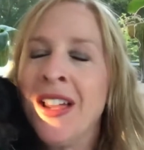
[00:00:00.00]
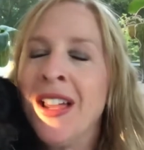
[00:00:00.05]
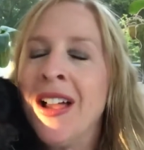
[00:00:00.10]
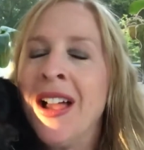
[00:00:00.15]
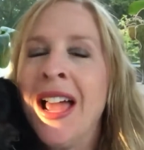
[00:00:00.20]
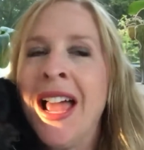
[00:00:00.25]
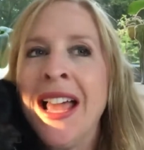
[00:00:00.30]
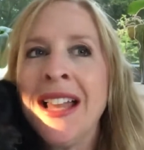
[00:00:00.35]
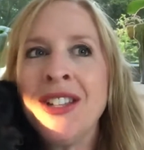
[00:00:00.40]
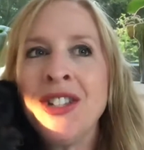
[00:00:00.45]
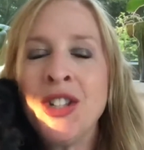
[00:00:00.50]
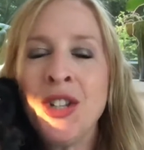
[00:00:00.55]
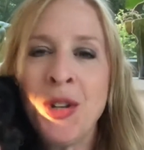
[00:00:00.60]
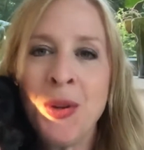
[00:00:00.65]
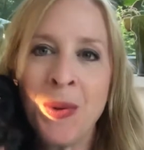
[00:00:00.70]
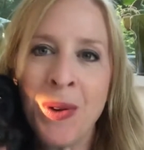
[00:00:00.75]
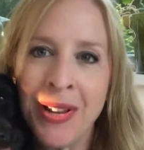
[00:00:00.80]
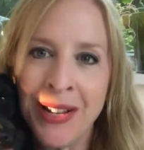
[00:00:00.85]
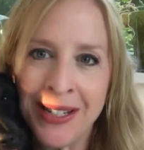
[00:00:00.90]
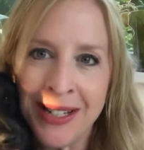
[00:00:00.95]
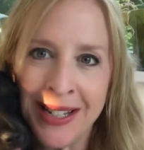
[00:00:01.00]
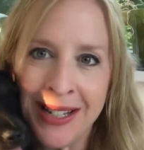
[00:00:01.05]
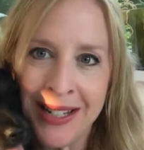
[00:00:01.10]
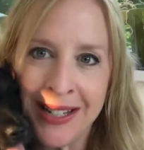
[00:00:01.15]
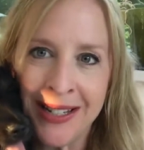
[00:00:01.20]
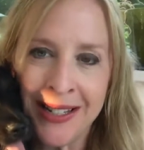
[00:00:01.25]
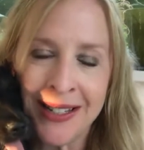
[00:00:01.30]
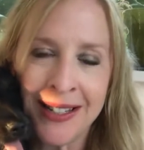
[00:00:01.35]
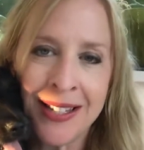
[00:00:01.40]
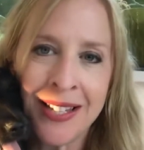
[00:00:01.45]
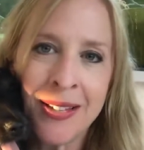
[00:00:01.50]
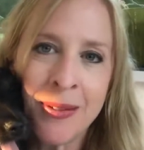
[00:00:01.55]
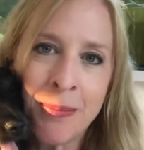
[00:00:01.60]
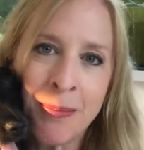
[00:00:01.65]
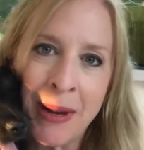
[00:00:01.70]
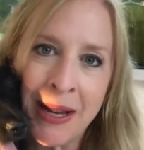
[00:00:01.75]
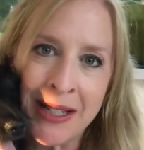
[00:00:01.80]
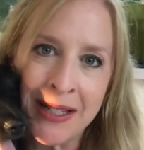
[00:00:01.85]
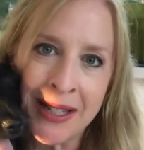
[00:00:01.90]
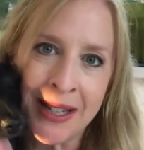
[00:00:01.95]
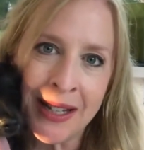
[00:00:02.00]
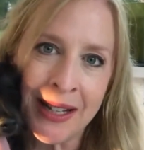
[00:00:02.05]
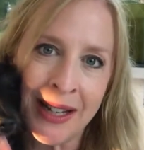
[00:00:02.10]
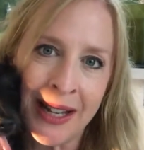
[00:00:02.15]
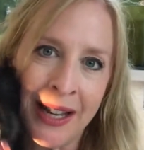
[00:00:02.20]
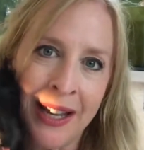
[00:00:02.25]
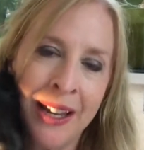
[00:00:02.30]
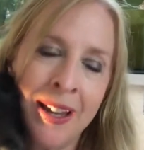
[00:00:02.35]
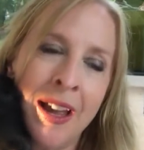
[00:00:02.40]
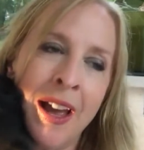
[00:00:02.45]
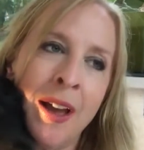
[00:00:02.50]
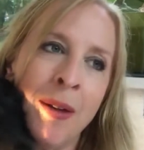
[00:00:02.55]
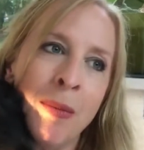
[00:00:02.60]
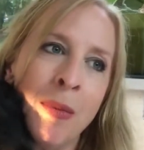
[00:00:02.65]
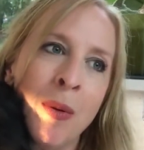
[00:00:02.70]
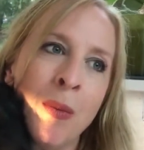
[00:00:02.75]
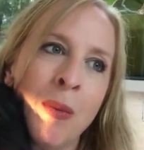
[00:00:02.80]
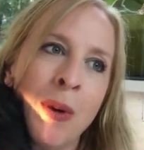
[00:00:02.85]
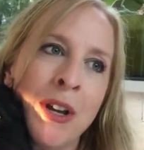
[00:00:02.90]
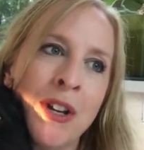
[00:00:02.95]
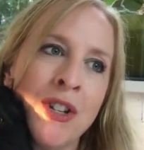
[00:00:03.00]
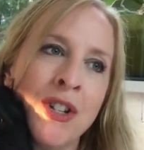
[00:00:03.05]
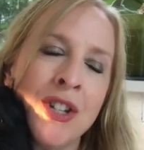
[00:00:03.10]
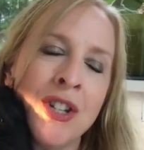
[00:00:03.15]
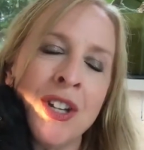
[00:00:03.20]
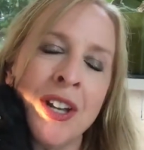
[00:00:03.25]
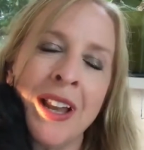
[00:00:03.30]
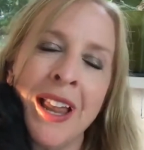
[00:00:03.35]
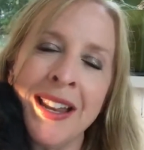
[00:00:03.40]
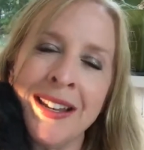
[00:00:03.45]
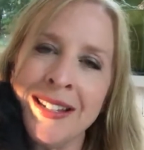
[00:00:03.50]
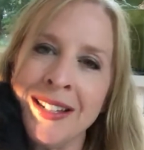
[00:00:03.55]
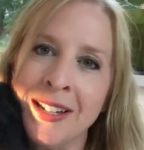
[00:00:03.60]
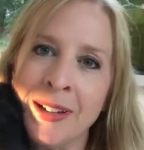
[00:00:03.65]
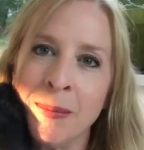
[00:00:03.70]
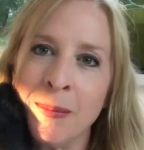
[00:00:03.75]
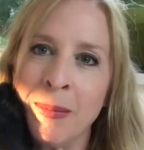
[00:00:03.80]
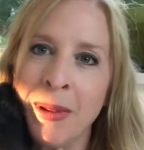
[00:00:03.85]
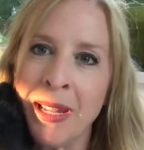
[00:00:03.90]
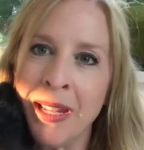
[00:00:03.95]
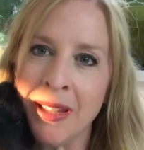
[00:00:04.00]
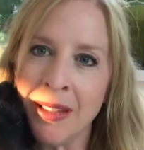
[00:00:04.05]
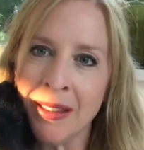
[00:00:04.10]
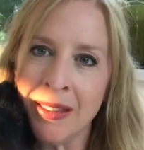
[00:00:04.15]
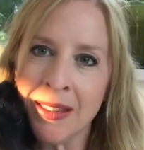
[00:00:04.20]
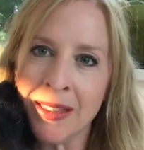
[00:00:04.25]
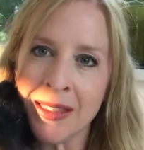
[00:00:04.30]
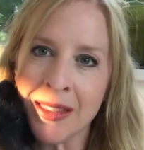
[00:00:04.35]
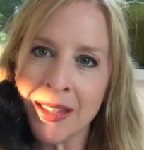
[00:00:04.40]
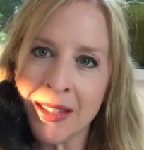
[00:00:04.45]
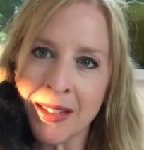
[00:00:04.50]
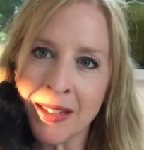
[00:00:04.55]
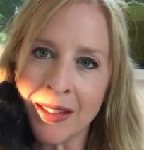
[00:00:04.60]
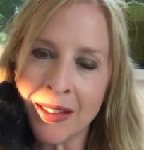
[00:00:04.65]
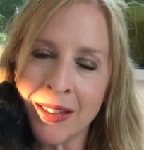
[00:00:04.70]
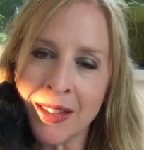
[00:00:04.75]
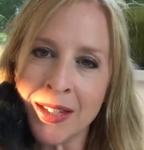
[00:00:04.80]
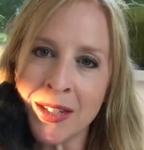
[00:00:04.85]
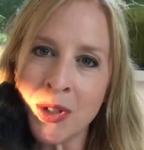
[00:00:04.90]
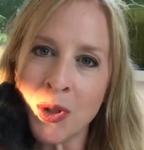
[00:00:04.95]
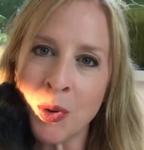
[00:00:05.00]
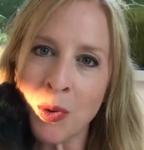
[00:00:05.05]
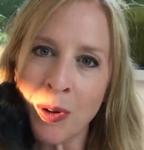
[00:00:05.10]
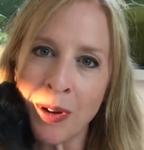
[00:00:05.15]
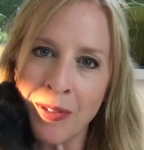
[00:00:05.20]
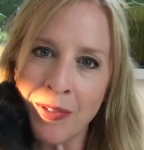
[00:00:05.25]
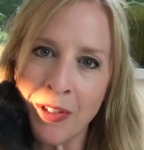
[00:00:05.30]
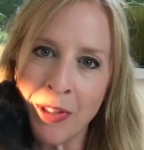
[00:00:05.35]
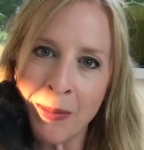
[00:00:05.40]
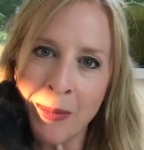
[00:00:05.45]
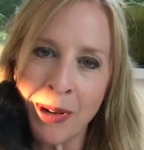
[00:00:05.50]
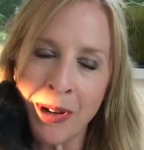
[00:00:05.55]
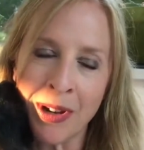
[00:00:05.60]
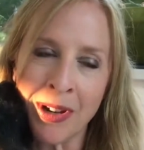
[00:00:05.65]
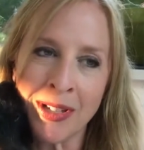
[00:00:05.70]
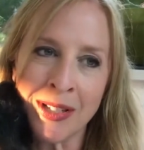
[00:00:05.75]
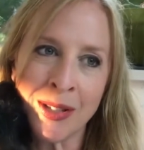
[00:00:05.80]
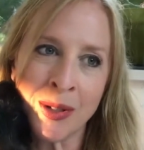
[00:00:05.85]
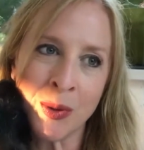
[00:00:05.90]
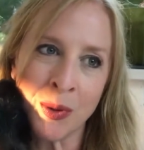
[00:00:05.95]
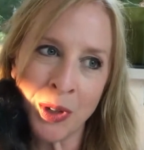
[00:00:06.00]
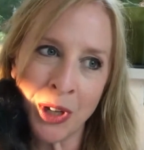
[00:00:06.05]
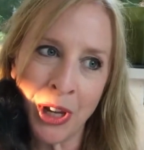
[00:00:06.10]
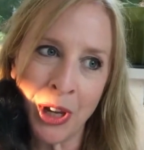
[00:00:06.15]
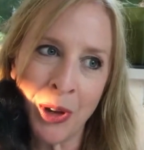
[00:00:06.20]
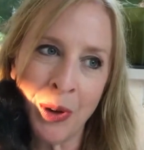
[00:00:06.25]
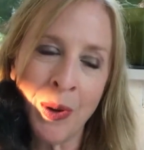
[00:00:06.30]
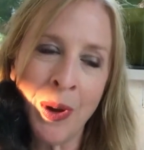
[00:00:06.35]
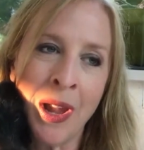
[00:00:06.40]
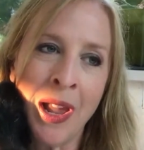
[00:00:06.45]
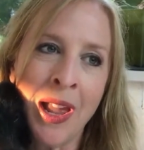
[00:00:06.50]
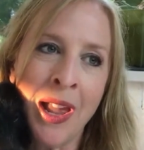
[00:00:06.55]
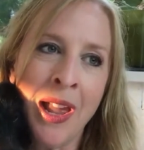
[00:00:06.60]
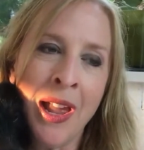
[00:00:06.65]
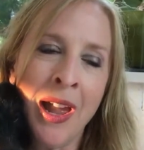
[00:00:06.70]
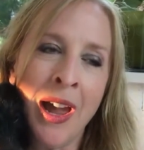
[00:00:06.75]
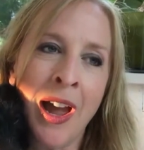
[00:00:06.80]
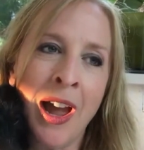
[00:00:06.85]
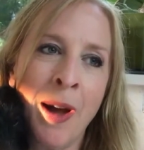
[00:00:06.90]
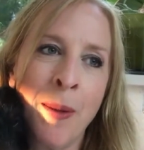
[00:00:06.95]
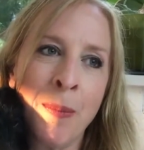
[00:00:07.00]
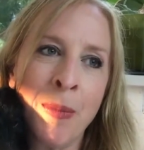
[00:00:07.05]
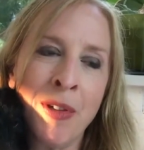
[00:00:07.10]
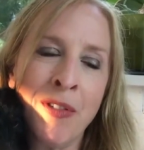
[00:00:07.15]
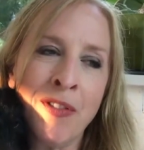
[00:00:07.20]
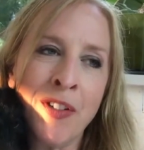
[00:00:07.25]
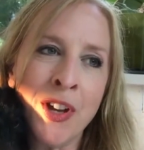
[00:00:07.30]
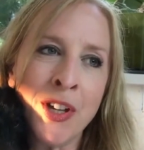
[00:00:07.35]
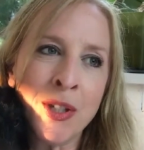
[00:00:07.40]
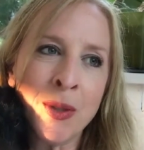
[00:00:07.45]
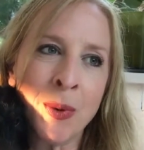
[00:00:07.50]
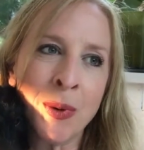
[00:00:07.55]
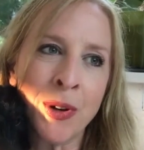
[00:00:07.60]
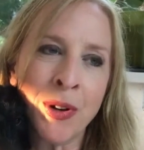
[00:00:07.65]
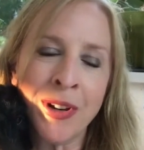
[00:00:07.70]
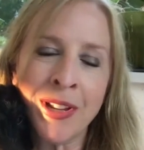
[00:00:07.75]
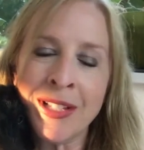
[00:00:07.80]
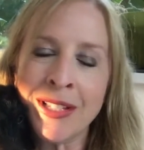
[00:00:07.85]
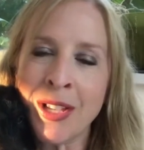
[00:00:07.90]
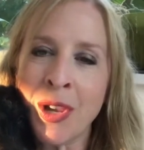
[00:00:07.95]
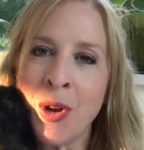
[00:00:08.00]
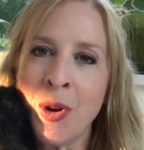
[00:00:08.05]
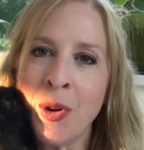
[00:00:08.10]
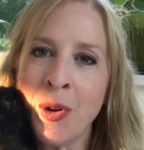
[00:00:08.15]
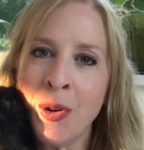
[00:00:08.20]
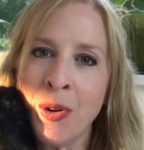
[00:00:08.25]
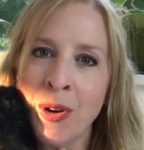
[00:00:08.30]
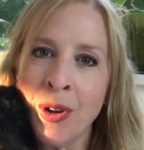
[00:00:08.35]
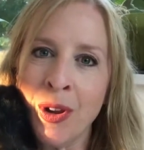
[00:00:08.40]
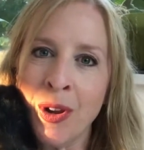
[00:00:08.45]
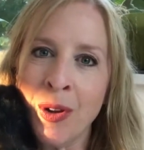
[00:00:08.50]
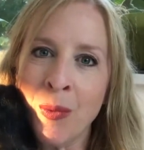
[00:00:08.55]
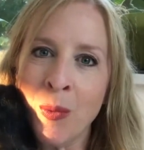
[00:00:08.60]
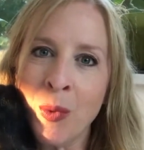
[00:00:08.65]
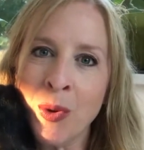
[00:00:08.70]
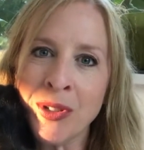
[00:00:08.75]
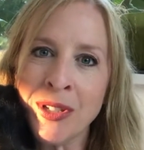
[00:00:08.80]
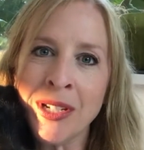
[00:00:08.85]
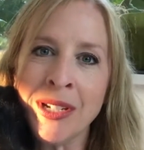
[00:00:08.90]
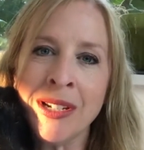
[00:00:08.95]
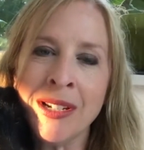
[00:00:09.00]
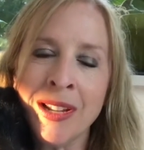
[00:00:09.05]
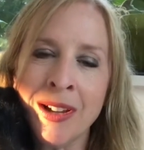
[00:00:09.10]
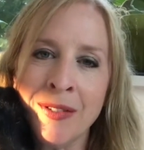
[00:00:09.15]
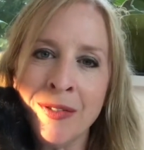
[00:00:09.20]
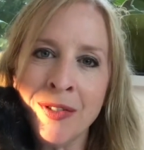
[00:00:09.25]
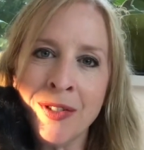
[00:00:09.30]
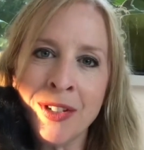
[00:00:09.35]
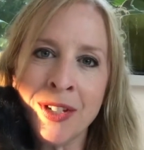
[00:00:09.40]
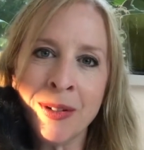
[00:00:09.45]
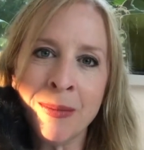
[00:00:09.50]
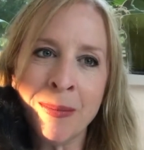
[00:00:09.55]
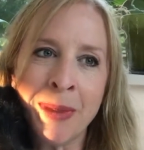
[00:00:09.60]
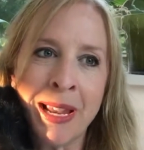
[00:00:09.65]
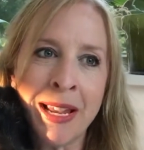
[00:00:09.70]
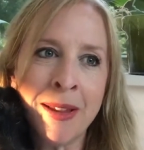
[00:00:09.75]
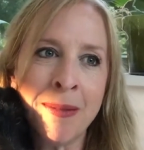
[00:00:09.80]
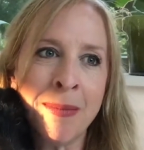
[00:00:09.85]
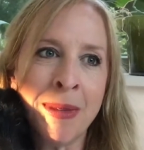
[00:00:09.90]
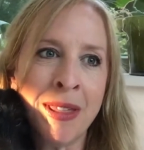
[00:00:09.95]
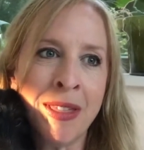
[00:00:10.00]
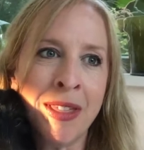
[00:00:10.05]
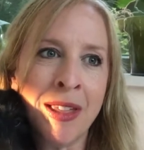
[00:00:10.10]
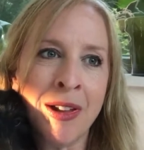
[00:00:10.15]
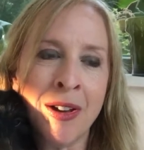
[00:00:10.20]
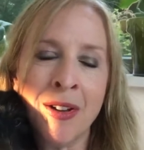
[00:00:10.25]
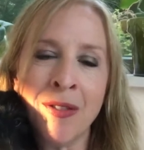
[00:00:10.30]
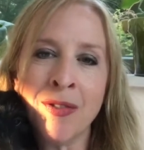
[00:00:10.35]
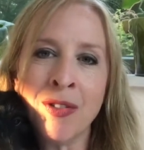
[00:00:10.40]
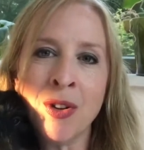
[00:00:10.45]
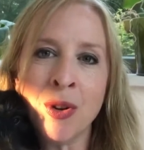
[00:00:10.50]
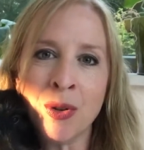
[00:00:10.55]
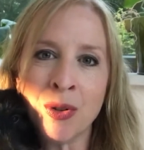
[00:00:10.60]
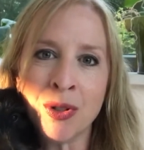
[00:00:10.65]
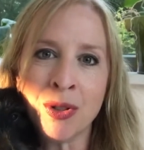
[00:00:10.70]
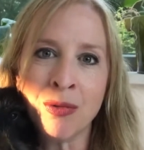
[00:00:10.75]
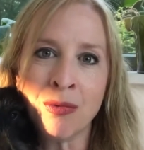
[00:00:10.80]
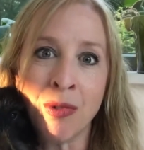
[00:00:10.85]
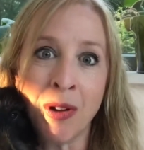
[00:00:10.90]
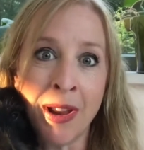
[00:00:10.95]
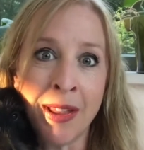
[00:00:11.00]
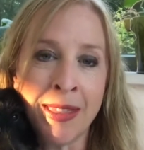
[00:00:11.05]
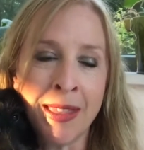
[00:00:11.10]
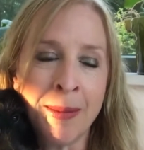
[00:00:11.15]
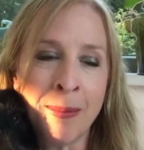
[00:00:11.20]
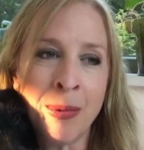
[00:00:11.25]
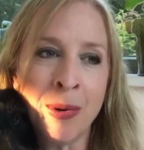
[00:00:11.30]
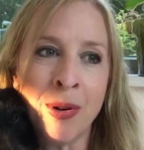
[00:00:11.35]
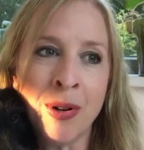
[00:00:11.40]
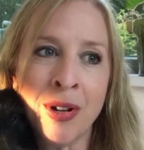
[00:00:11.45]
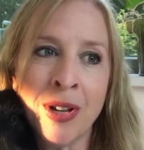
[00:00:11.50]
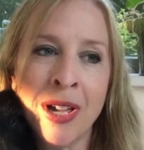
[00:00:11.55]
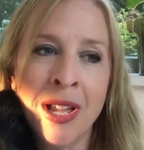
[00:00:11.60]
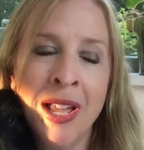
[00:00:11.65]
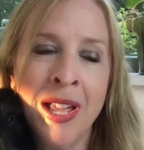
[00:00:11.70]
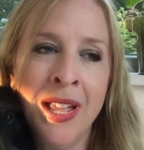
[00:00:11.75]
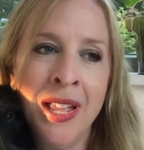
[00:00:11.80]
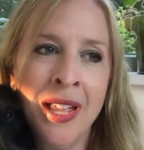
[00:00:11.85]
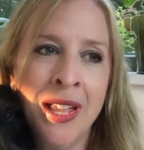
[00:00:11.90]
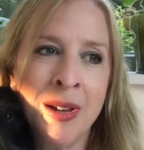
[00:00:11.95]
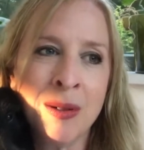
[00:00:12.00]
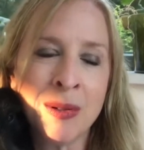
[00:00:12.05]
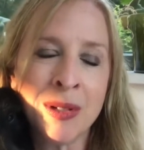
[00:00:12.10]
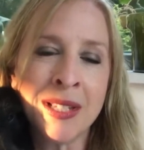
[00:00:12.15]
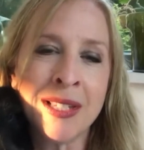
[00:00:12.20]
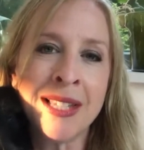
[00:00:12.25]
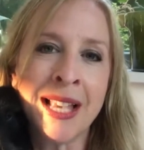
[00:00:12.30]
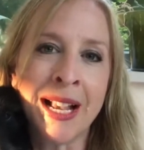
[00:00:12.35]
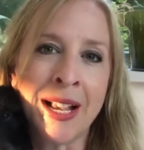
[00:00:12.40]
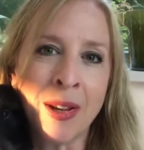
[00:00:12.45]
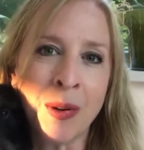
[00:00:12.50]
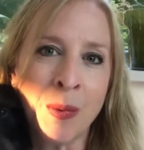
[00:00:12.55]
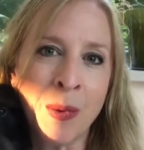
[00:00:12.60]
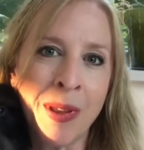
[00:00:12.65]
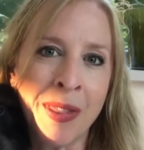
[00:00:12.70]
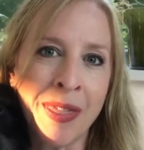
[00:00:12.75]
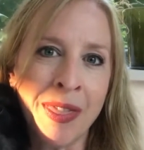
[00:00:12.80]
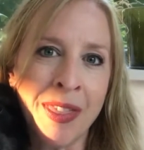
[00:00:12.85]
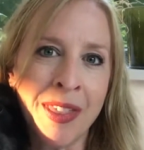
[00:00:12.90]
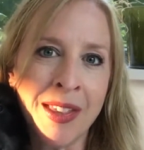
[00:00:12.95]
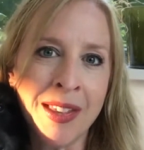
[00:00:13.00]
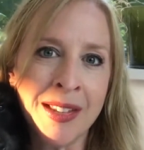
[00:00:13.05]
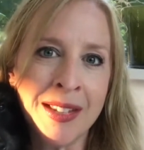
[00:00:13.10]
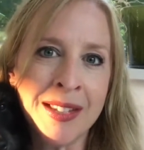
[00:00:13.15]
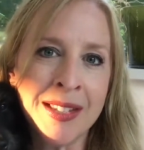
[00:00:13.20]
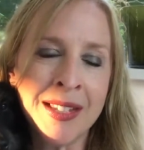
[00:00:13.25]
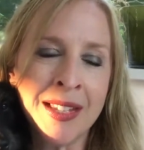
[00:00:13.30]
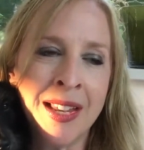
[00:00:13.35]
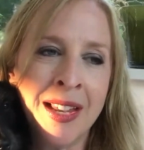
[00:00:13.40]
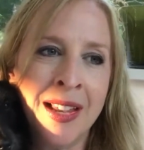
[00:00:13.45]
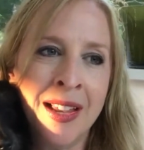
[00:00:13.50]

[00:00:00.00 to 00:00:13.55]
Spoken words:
had two ideas, basically, which ended up being the story for The Minute I Saw You. The first one on its own wasn't enough to make me think I've got to write that book. It was the second one that